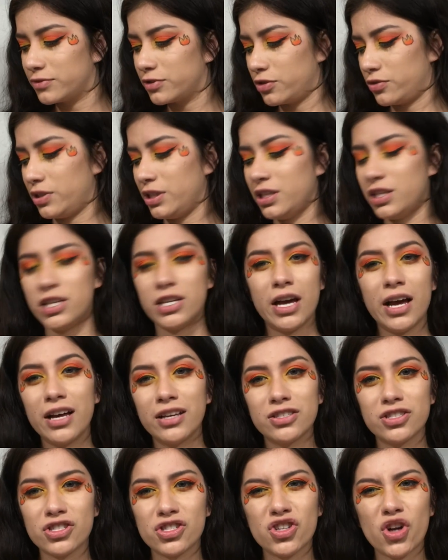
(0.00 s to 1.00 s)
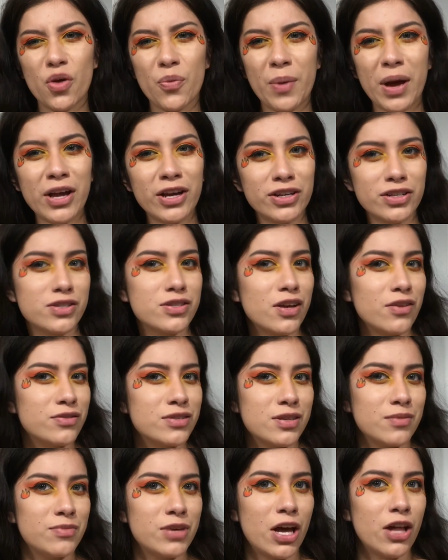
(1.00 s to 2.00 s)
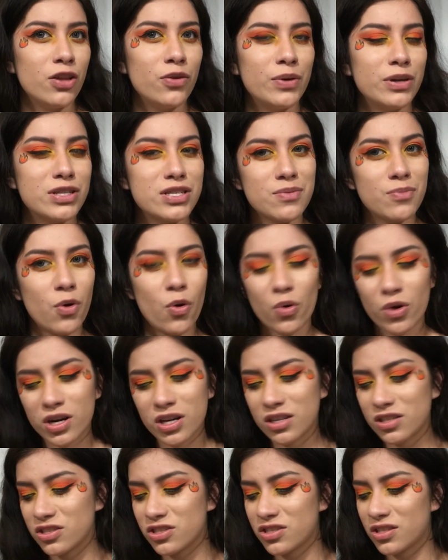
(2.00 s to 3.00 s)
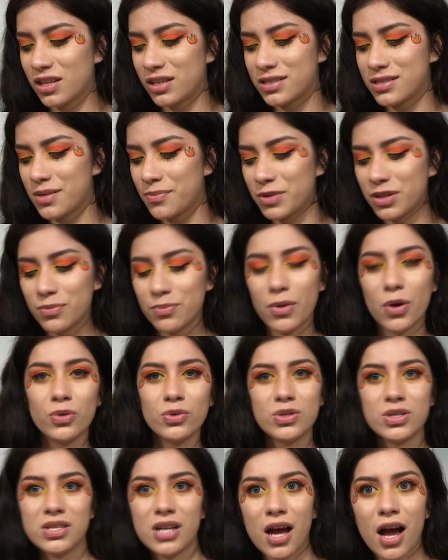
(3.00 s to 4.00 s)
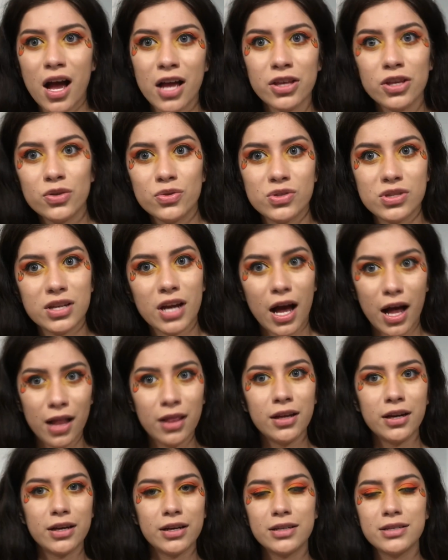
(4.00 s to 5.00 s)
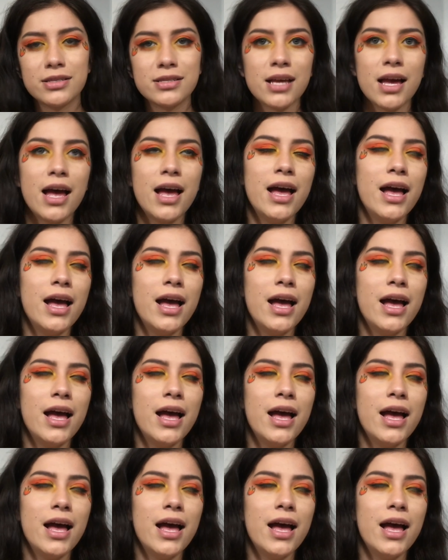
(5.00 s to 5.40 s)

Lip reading: Really, yeah, just go buy yourself some yellow and some orange, like some of the most unused colors,